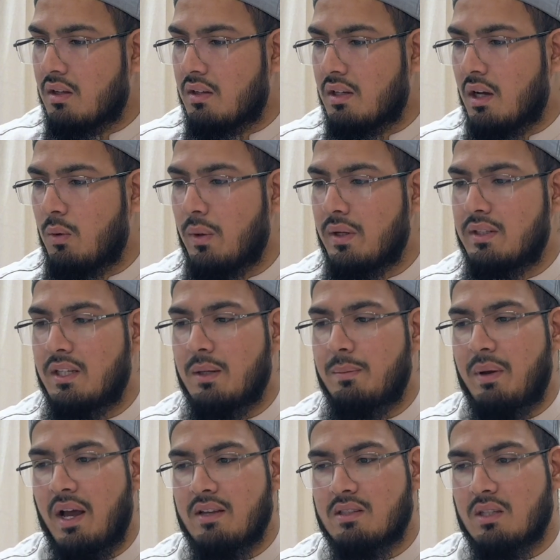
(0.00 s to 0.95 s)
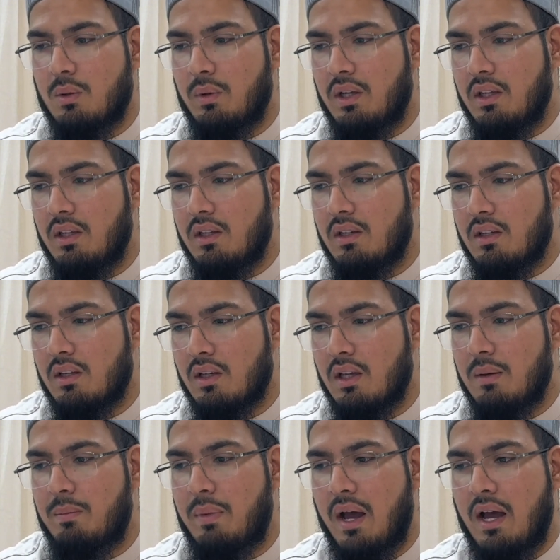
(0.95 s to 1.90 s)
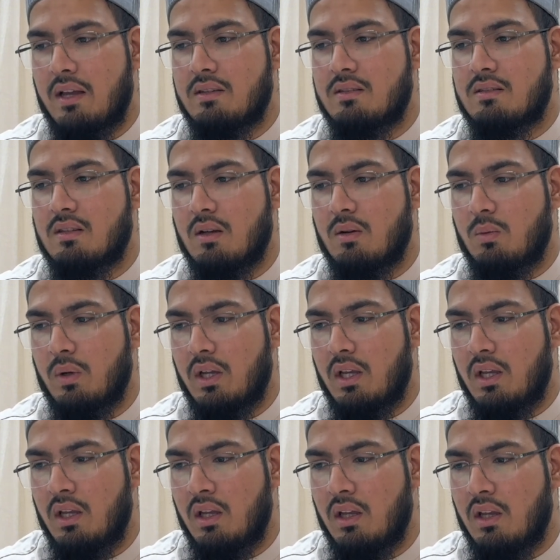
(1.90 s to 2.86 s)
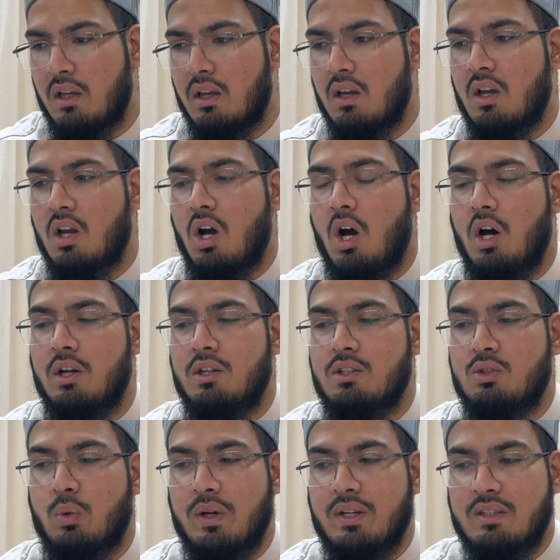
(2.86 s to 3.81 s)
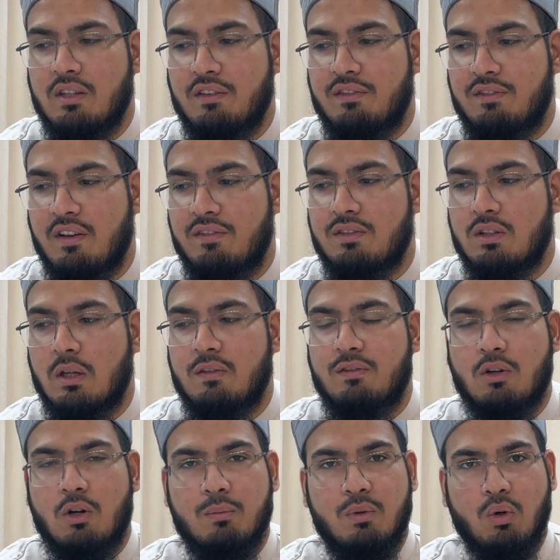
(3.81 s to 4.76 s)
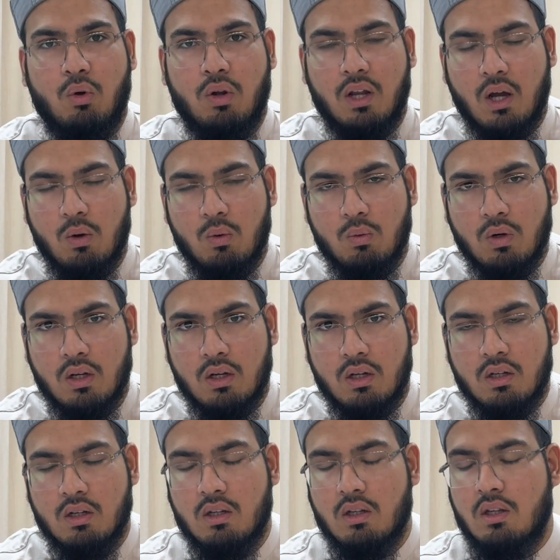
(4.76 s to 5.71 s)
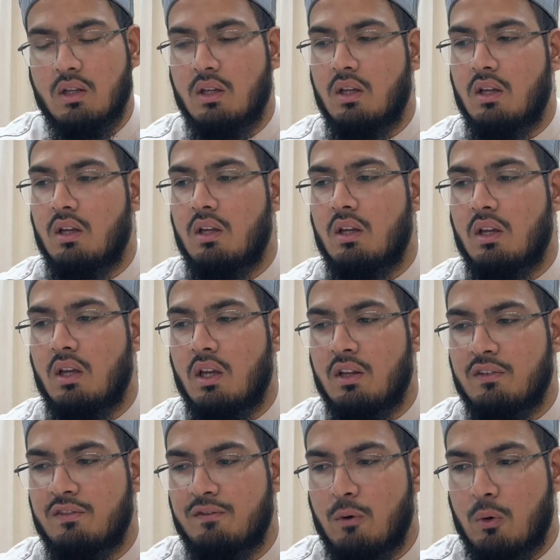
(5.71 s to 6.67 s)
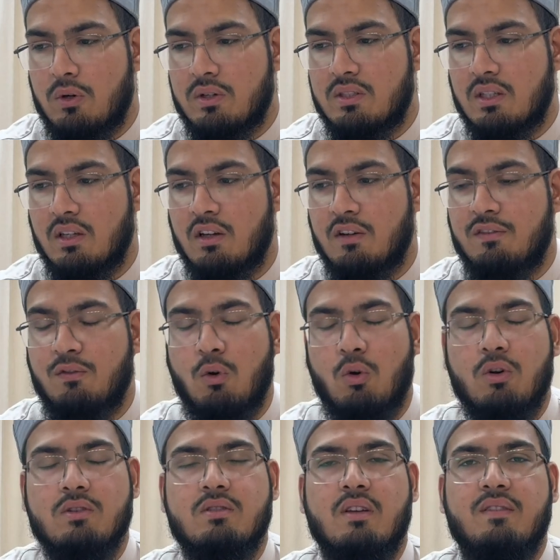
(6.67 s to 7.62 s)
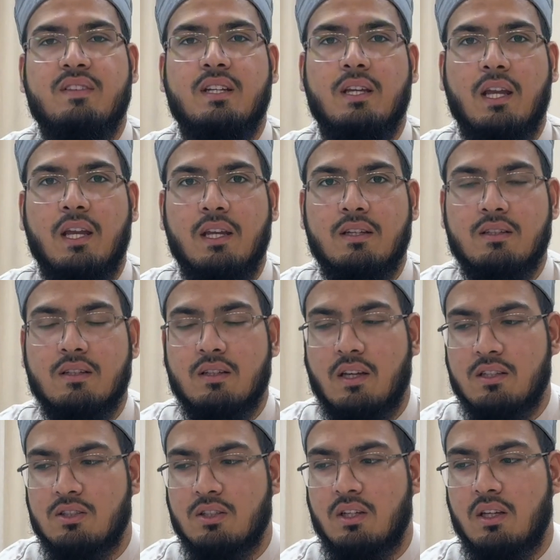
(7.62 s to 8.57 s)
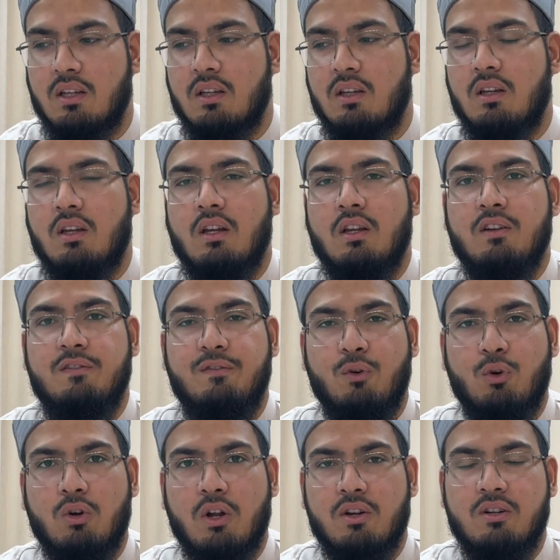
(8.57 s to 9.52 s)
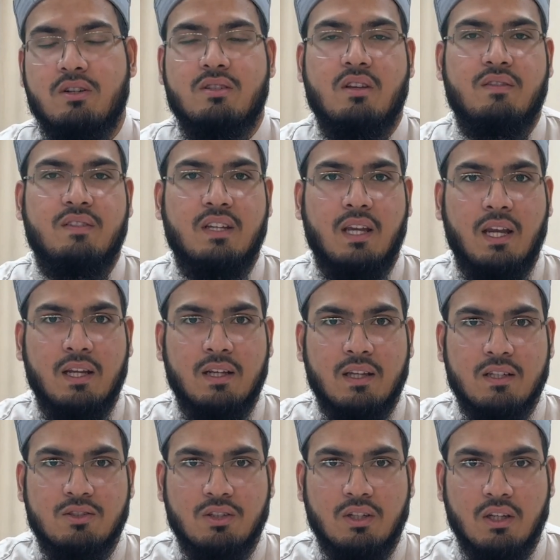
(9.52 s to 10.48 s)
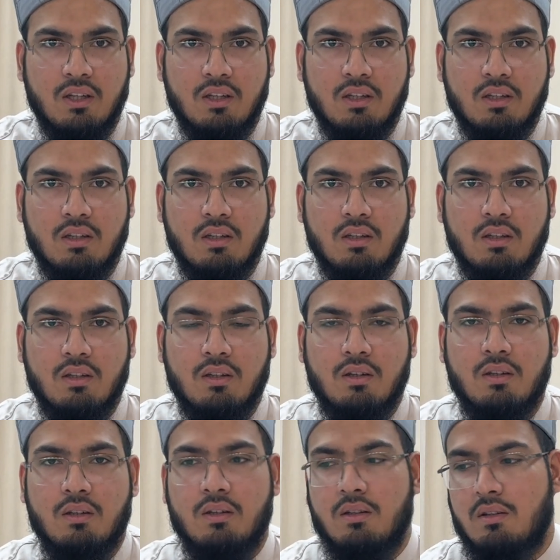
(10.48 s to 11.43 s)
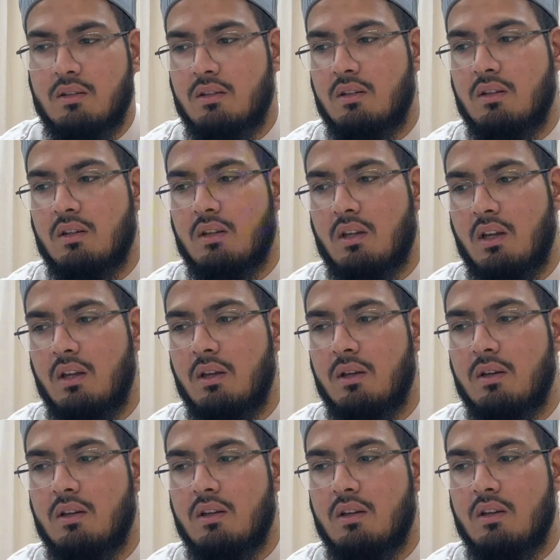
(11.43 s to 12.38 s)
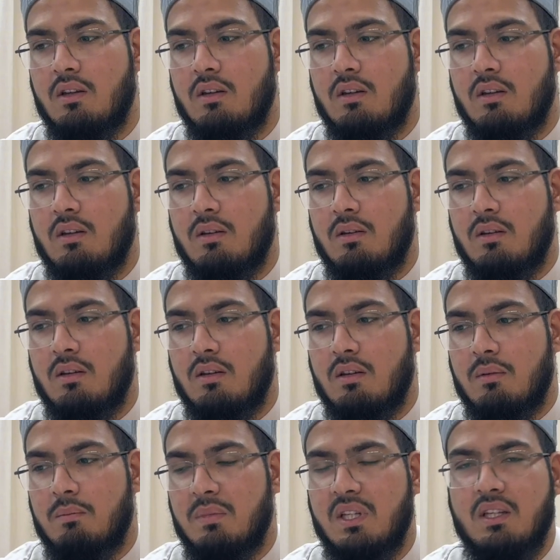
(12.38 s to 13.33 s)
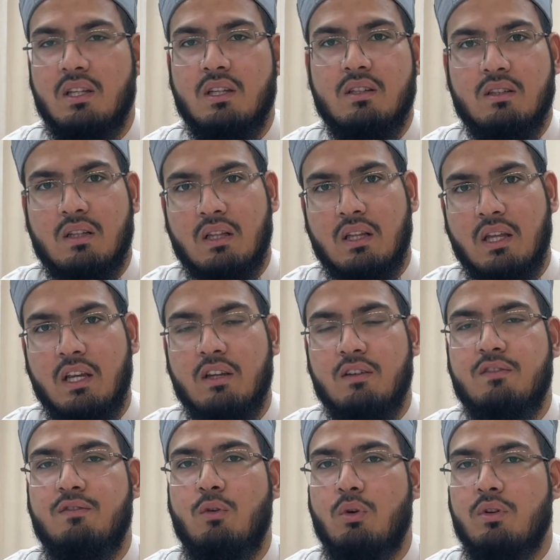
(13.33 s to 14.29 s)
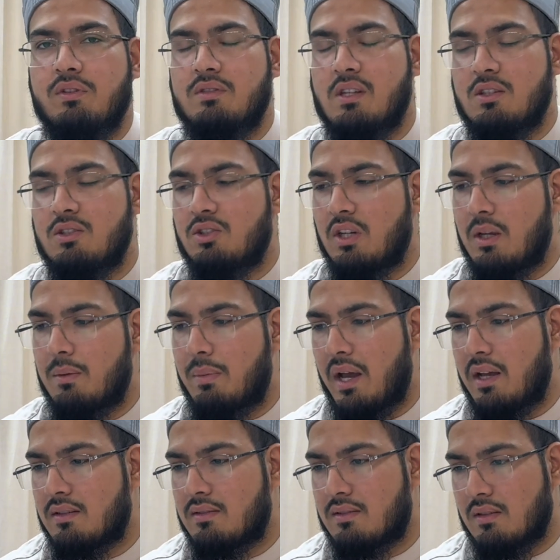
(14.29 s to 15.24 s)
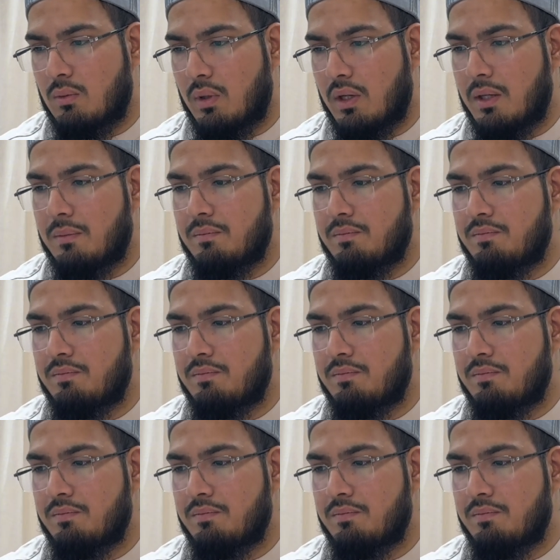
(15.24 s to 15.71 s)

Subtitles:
Now, when did he pass away? He passed away on 25th of Rabi'ul Awwal in 478 Hijri. In 478 Hijri. Okay? Meaning in late 4th century he passed away.